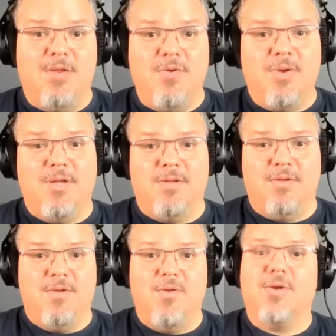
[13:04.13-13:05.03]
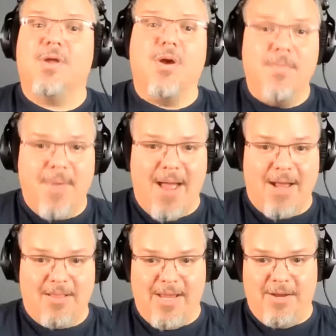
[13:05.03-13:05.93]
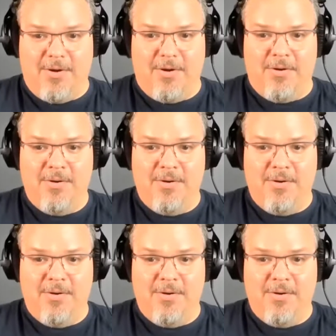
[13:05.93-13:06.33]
you could come back later